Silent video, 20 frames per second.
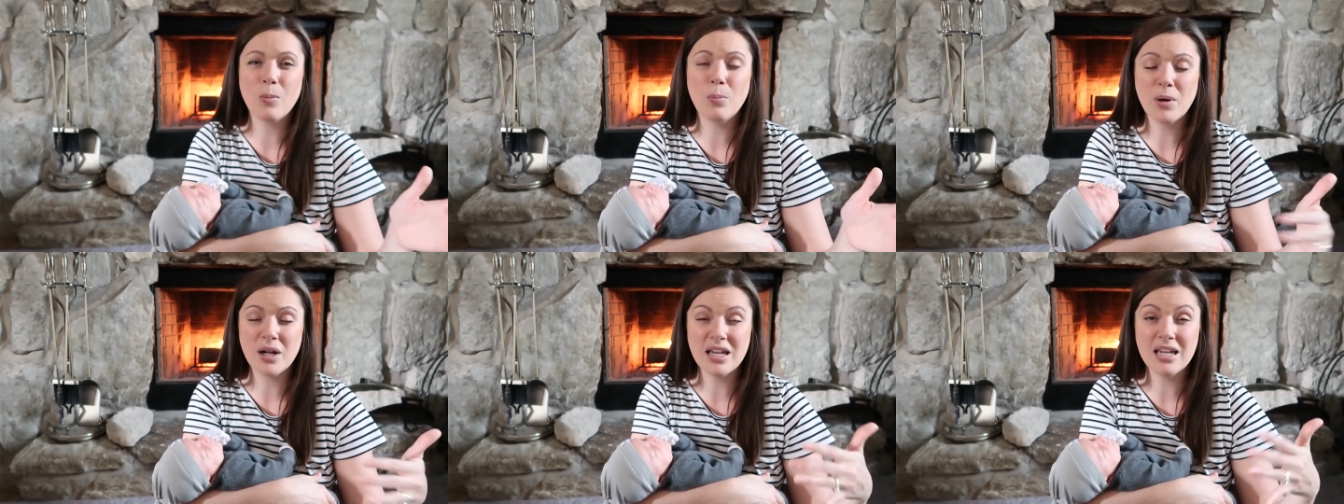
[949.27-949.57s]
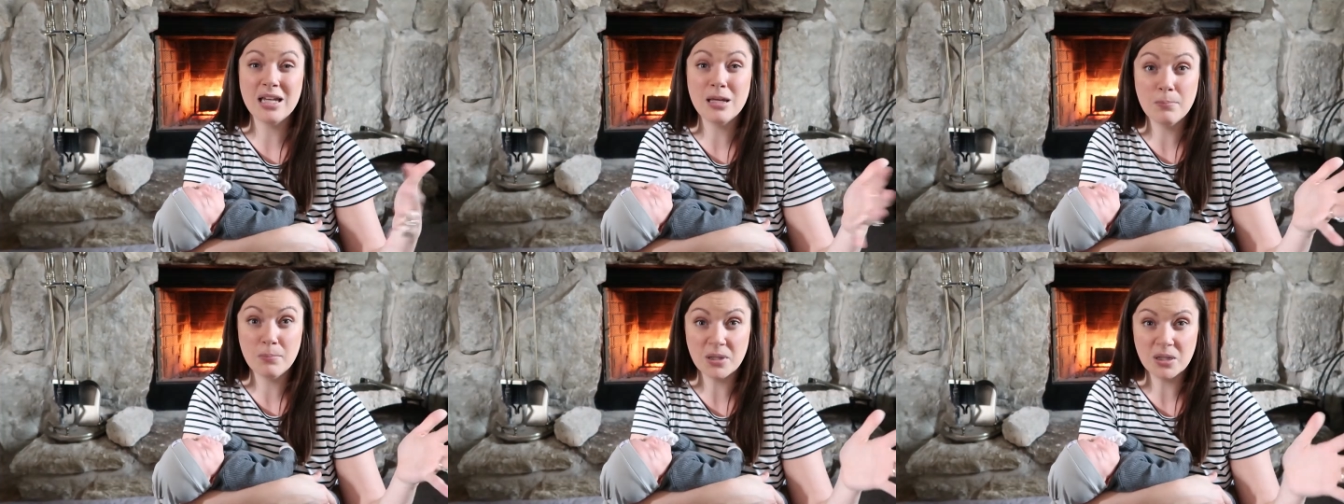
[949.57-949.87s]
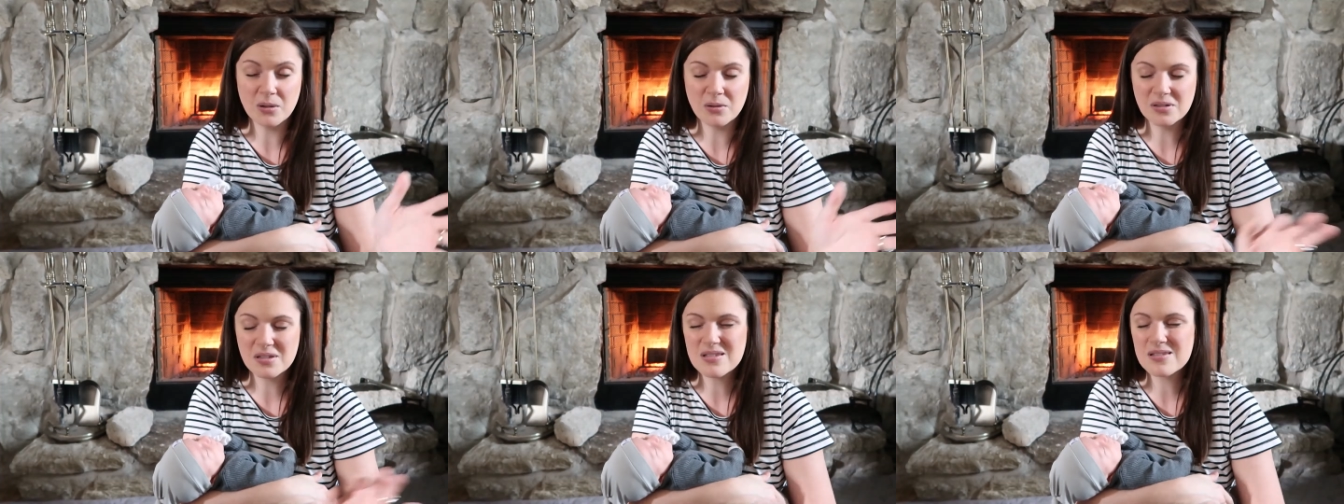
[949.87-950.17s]
but it
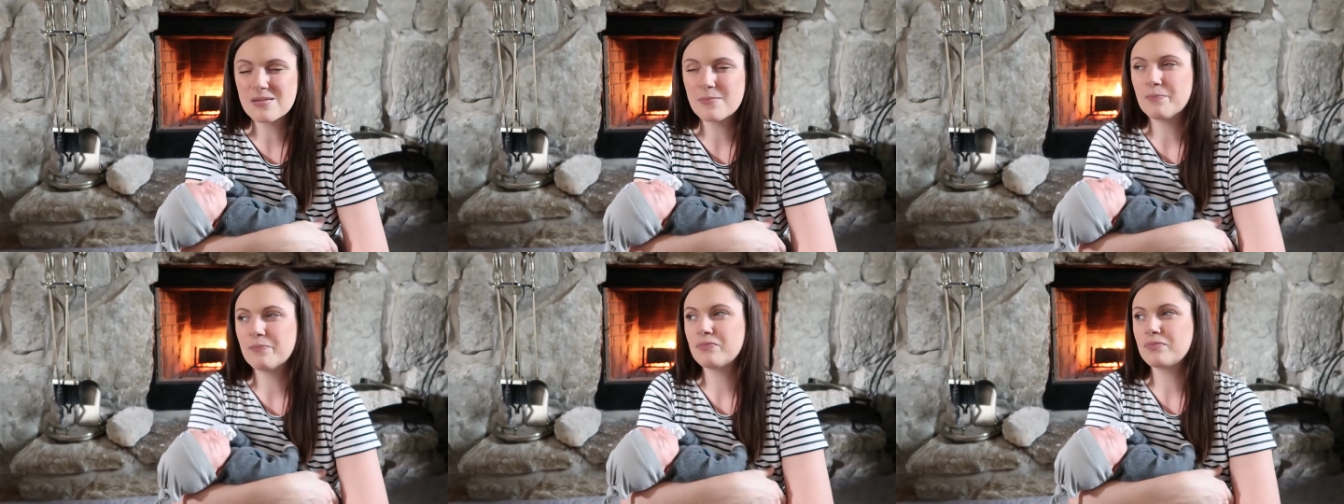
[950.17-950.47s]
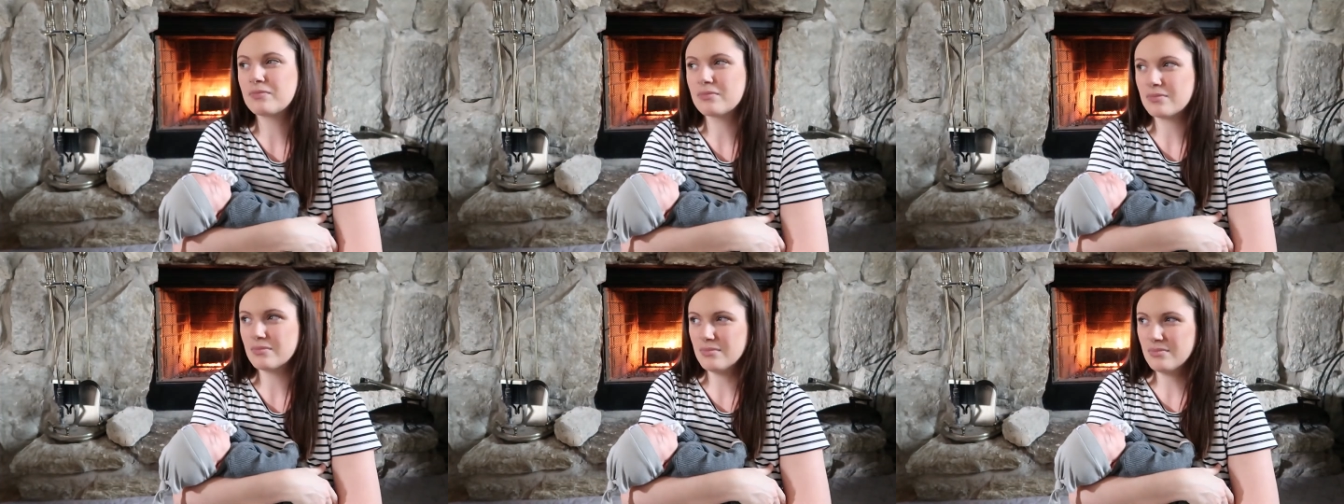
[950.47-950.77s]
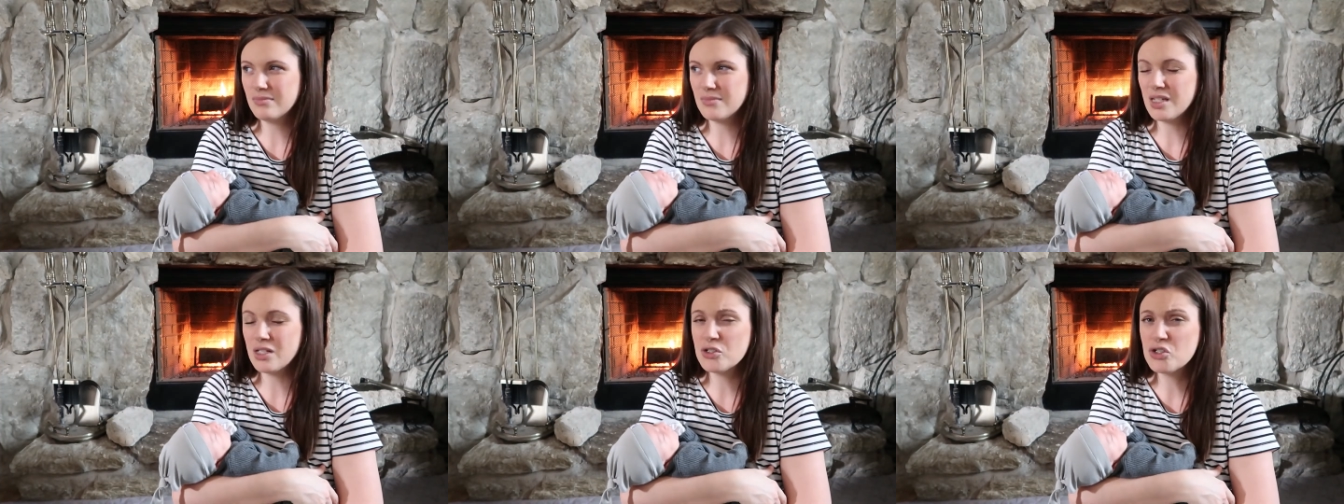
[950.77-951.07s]
builds.
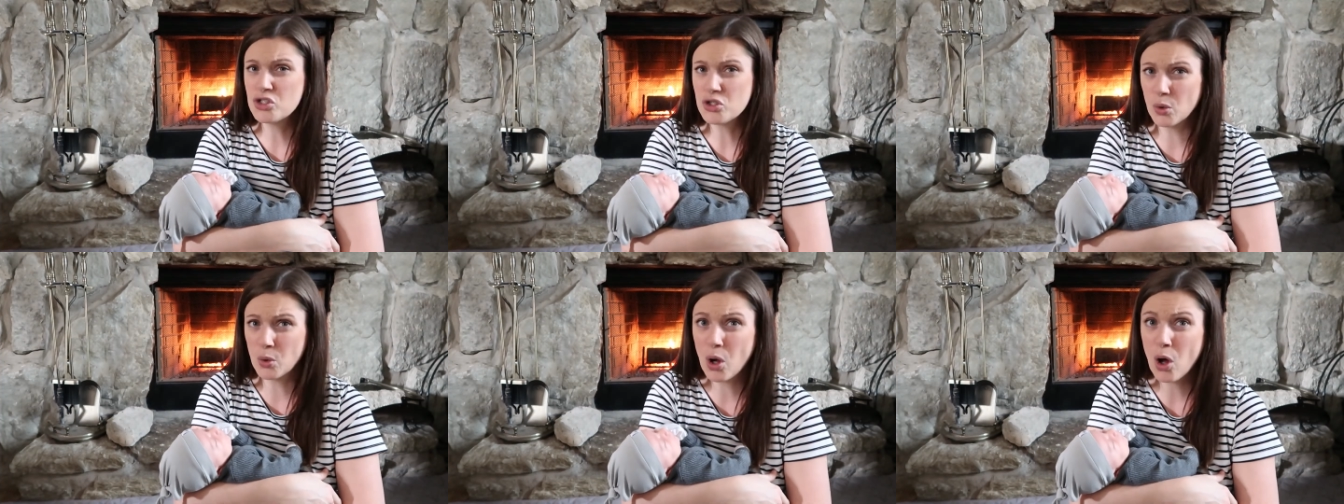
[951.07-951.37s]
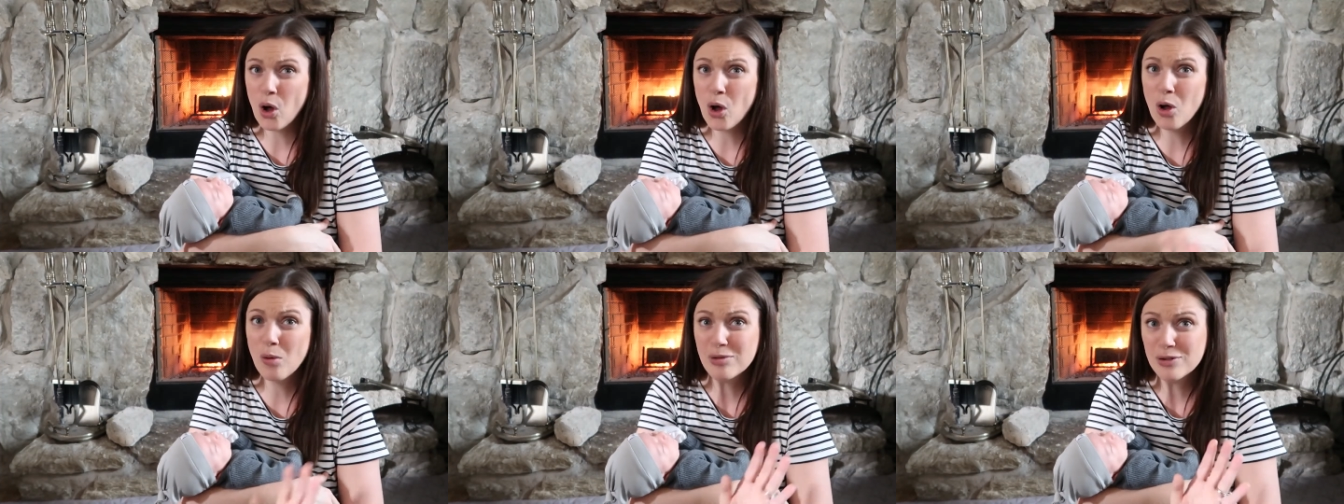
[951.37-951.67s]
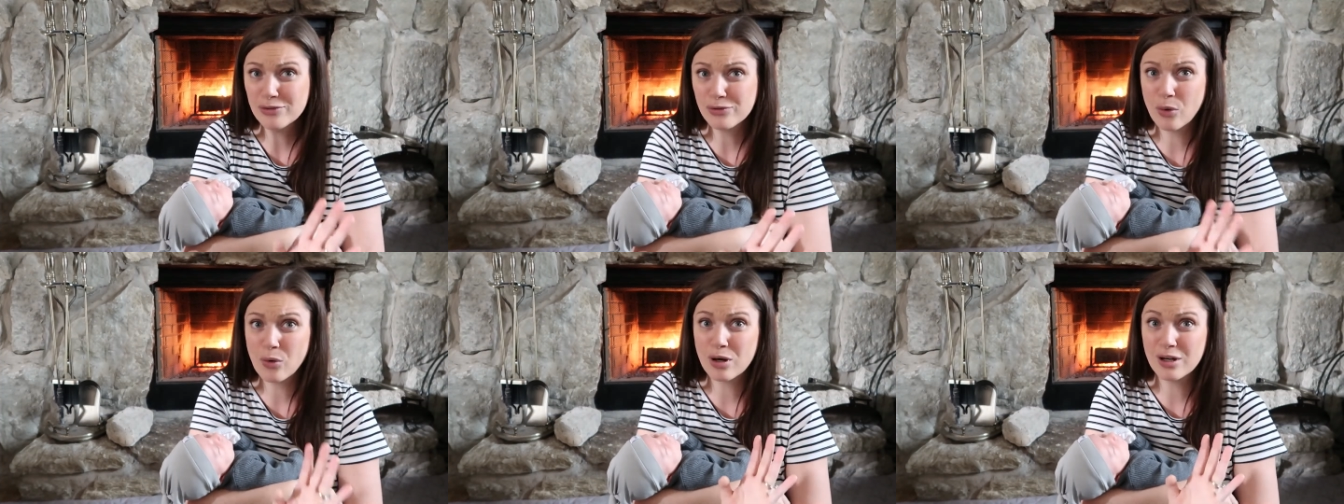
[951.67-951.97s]
So call
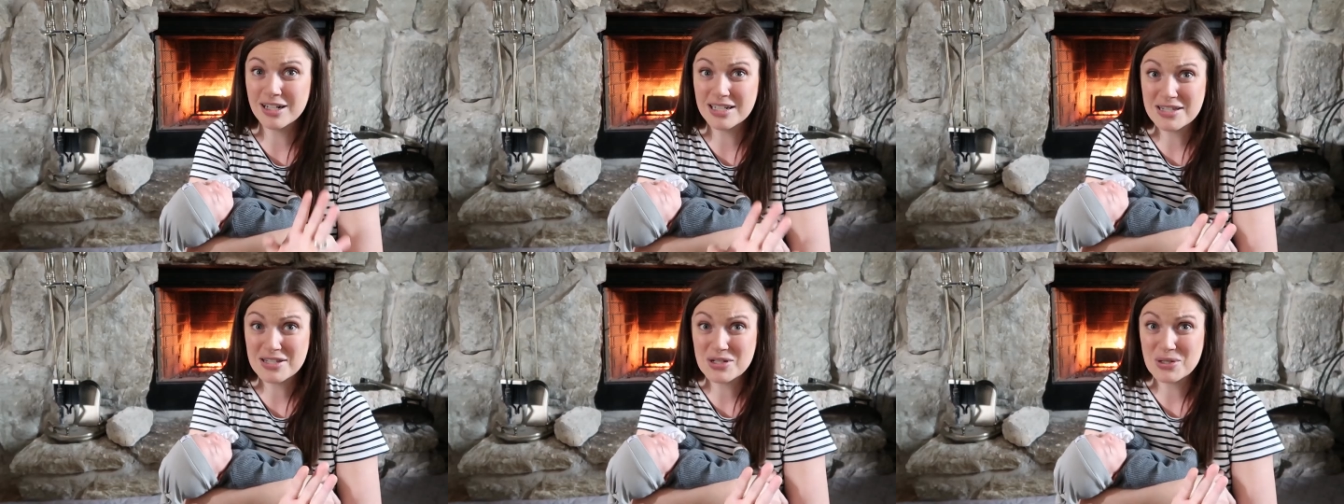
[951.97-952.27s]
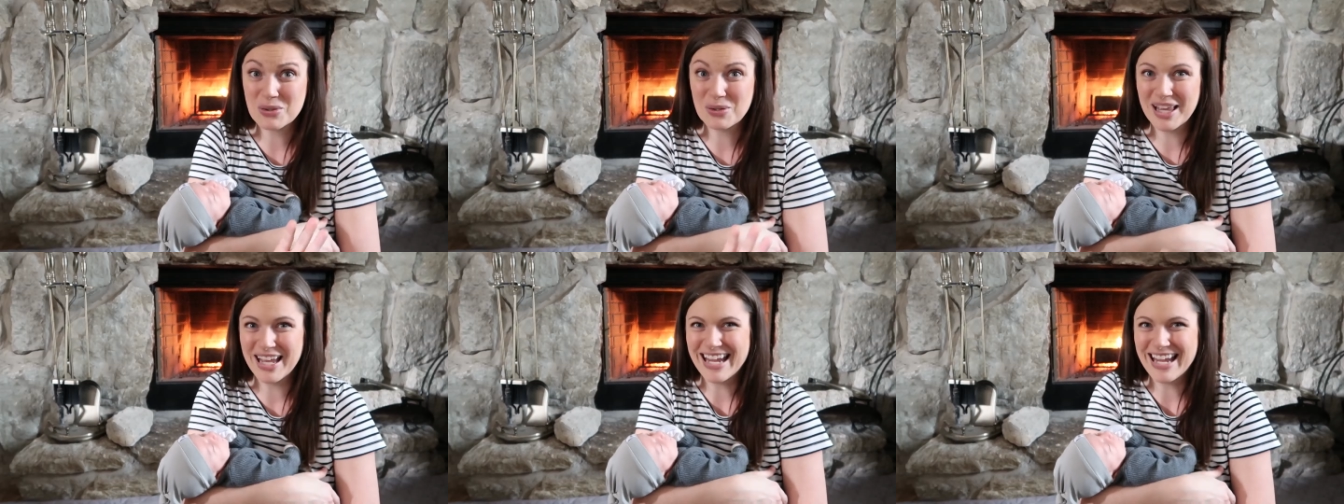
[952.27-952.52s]
before it's too